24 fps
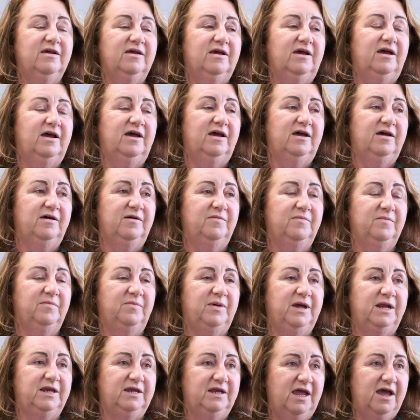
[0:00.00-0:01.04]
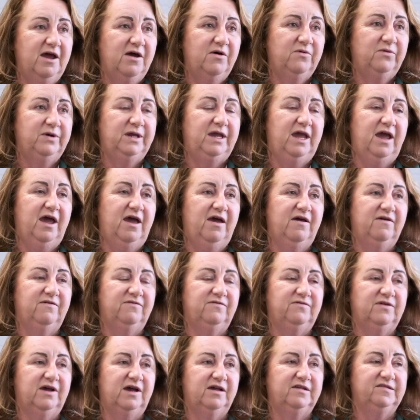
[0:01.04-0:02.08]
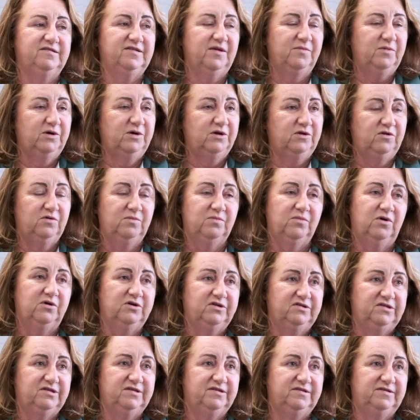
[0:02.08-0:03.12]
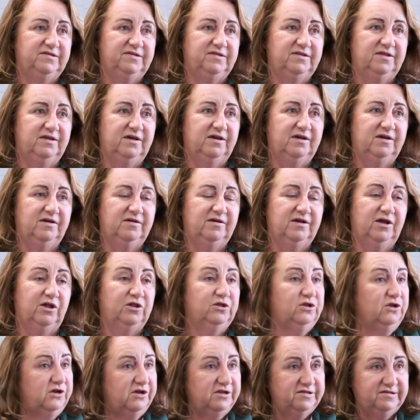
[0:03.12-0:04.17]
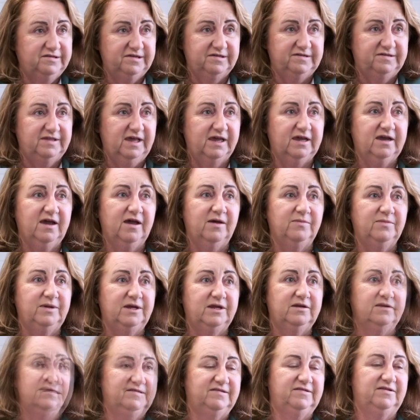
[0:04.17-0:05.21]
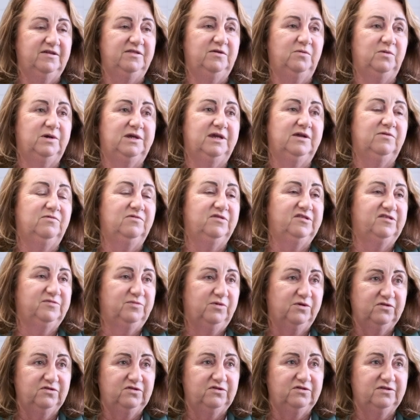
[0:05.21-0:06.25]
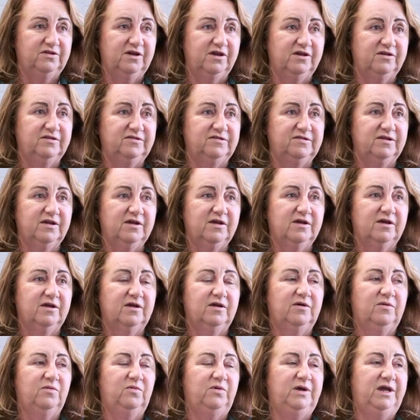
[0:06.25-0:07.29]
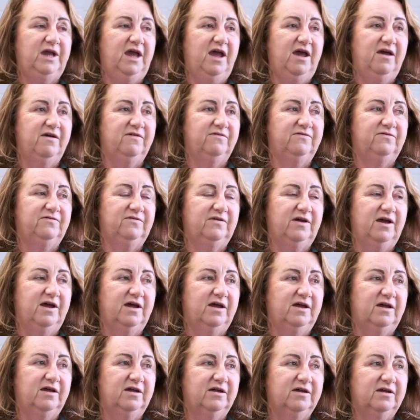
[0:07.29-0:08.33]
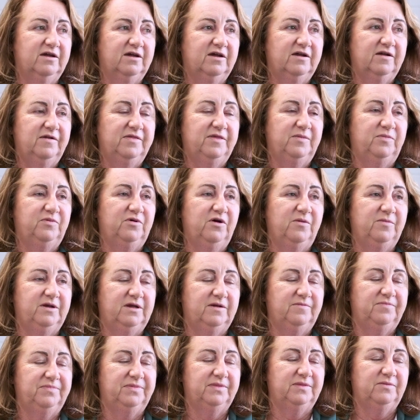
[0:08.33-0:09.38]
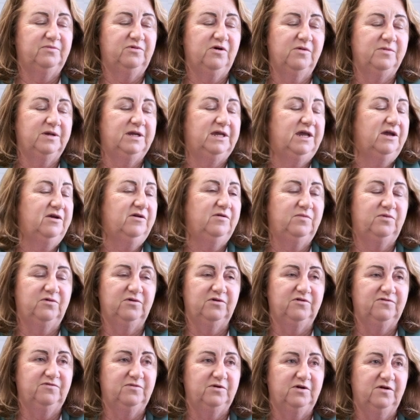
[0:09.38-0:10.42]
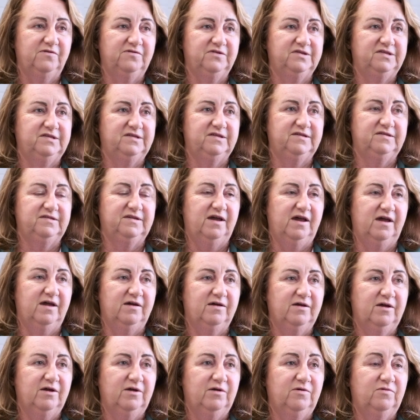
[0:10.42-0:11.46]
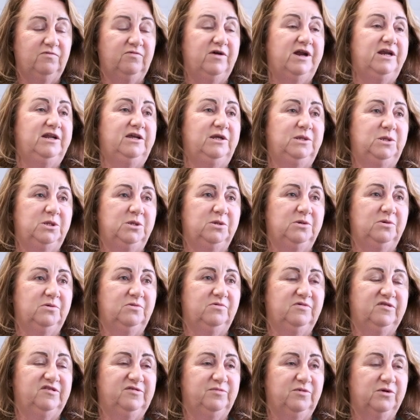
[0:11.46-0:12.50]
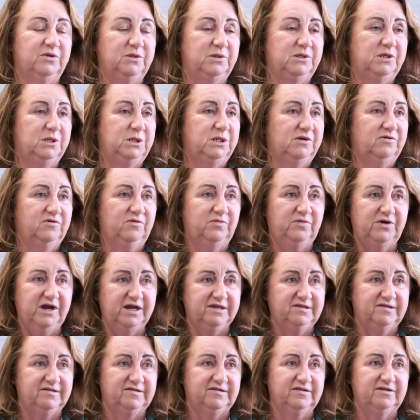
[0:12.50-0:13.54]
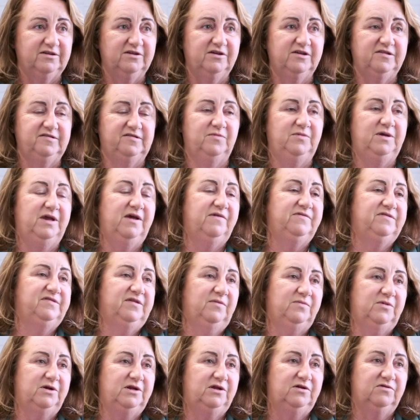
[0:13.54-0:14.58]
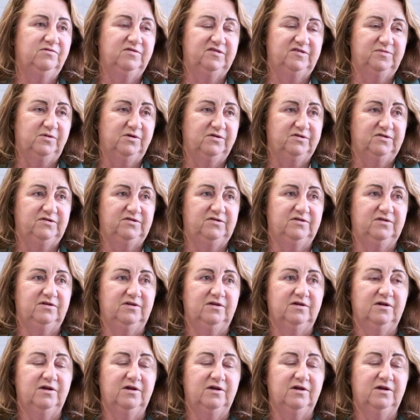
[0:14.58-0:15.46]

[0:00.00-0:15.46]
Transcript: But now we have someone who monitors the alerts as they come in so that we can respond to those. We have the primary care improvement officers are ready to respond to the general practice alerts, and we have somebody who responds to the